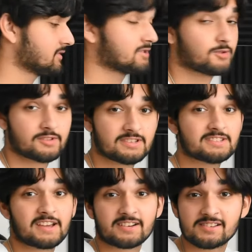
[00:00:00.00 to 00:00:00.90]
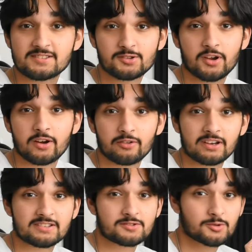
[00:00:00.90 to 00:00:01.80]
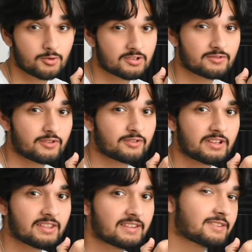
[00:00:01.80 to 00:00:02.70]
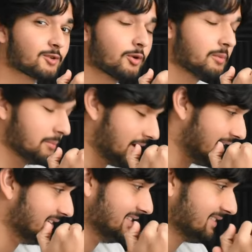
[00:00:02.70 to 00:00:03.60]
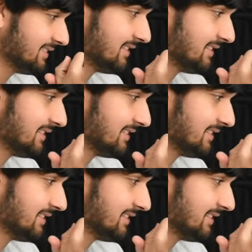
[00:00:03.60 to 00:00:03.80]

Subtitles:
So this is actually a song I released on August 15th. It's called Madness